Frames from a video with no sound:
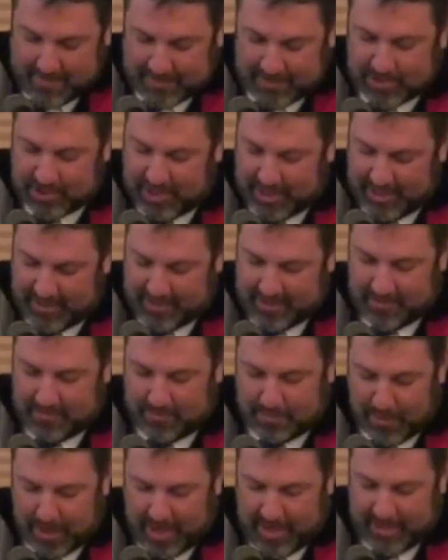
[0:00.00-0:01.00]

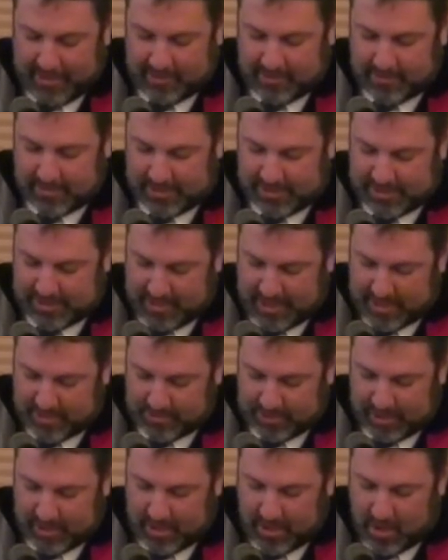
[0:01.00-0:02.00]
Shannon, Brian, Chris, and
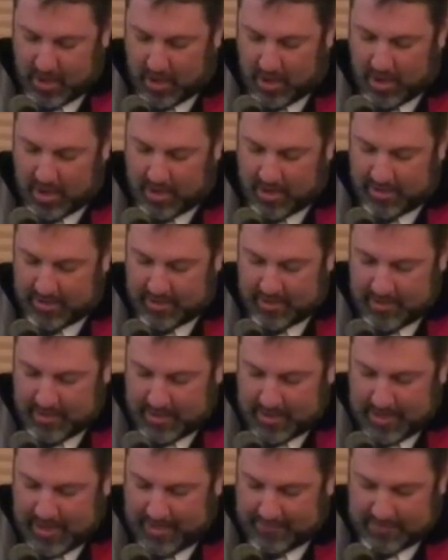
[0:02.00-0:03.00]
Andrea all
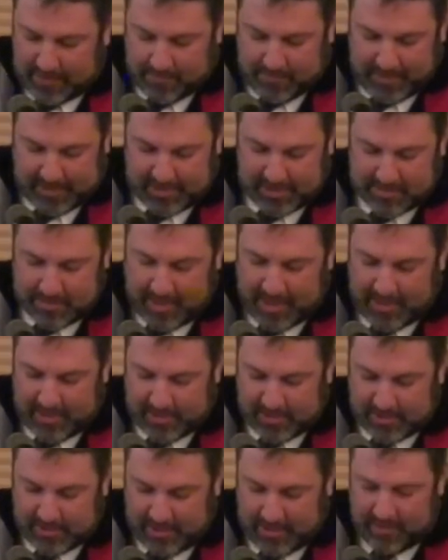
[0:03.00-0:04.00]
having big
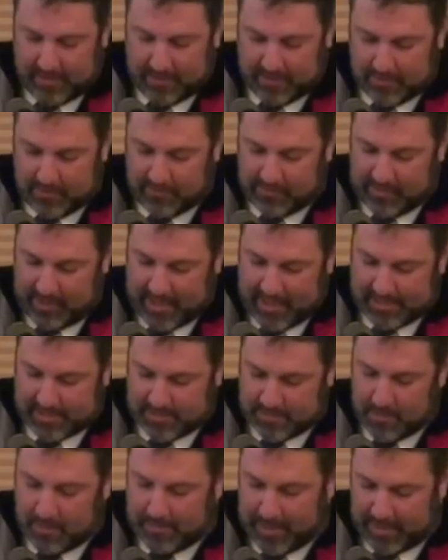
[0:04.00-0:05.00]
smiles and
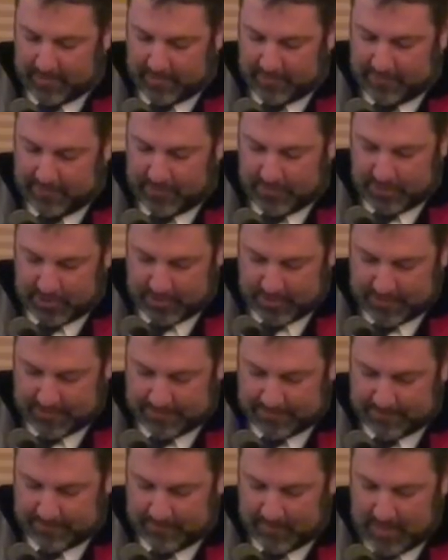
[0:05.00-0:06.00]
enthusiasm about the future.
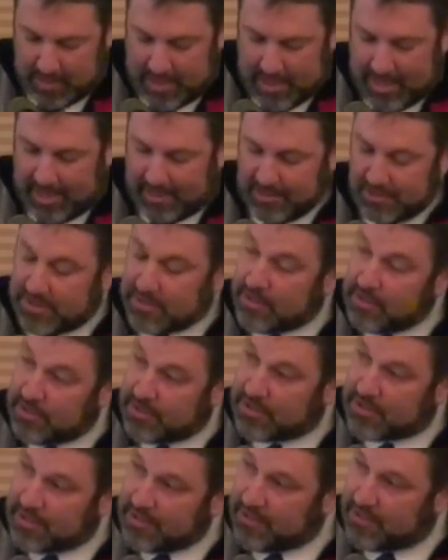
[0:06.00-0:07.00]
I
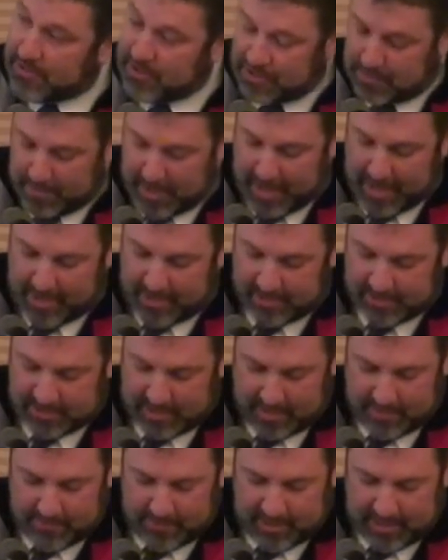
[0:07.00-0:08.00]
still see those smiles
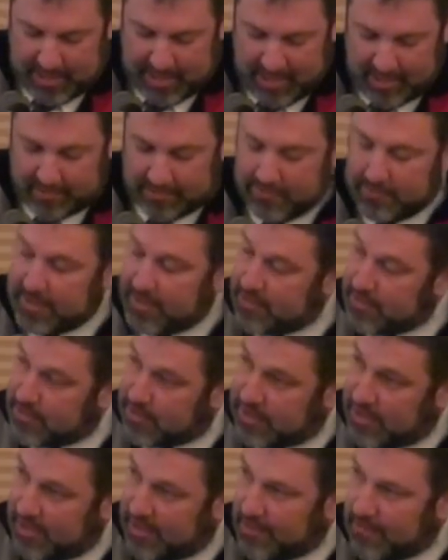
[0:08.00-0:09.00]
every day, 3
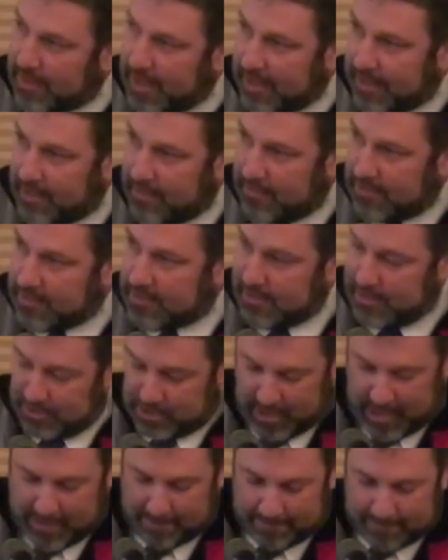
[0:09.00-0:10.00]
years later, when I go into the
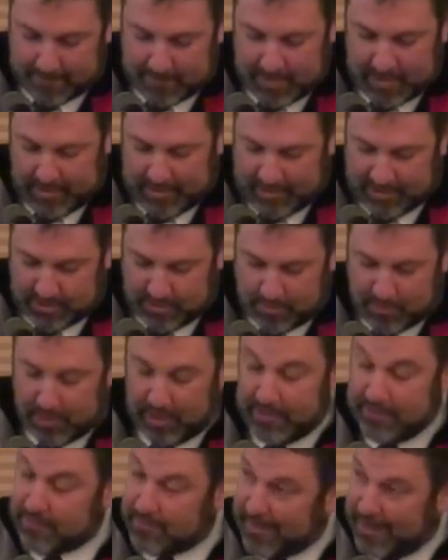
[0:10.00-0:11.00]
shop each
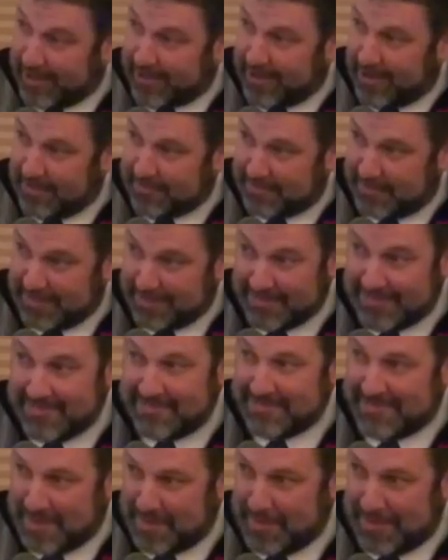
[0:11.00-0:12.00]
morning for my coffee
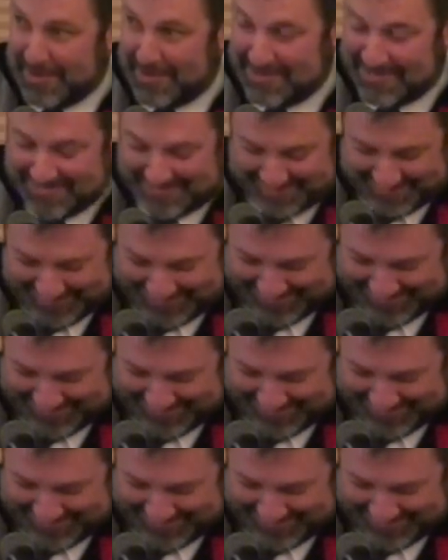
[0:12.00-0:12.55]
and bagel.